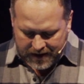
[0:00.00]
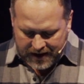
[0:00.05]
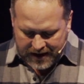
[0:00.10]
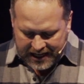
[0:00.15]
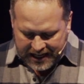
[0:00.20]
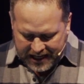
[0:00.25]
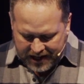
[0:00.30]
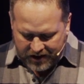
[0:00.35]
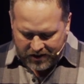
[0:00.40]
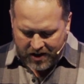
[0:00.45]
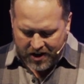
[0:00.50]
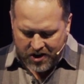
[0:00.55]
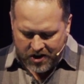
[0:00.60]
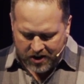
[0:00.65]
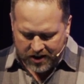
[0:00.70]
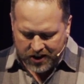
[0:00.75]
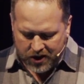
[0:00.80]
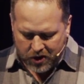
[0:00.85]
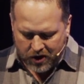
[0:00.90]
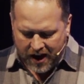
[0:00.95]
Here on
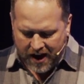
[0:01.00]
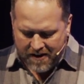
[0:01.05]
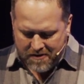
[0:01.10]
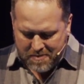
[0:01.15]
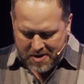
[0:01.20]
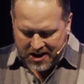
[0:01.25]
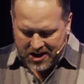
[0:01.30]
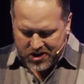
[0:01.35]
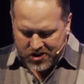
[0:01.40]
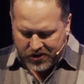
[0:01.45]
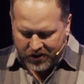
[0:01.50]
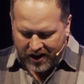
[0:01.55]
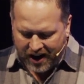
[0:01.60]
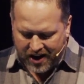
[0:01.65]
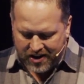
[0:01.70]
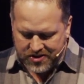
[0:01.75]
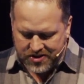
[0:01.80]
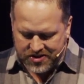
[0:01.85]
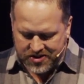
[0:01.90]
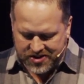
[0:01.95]
earth, you'll have many
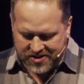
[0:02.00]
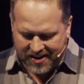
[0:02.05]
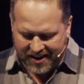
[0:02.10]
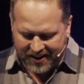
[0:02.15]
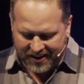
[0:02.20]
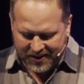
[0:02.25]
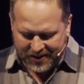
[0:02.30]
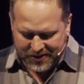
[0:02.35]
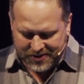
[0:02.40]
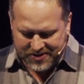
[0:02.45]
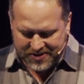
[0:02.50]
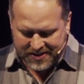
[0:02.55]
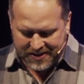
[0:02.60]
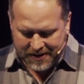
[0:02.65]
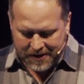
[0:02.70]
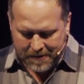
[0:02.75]
trials and sorrows,